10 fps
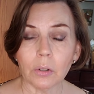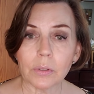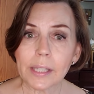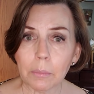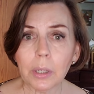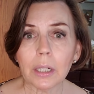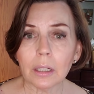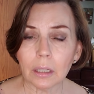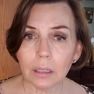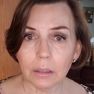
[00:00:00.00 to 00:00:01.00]

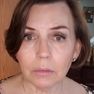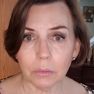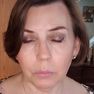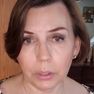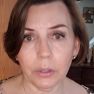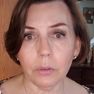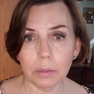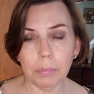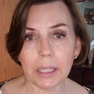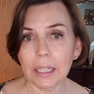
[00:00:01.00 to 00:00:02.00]
somewhere where you
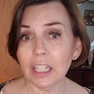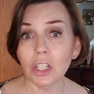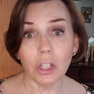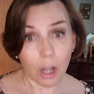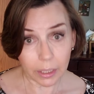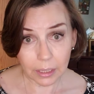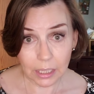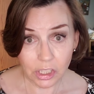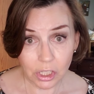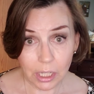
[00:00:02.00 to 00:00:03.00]
can be, not the
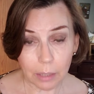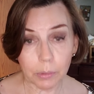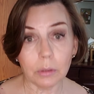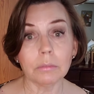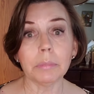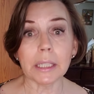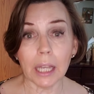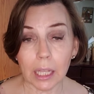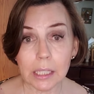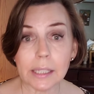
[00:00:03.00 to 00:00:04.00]
kitchen table,
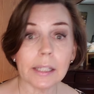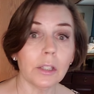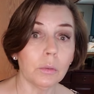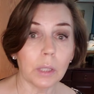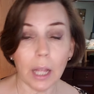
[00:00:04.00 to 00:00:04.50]
because you will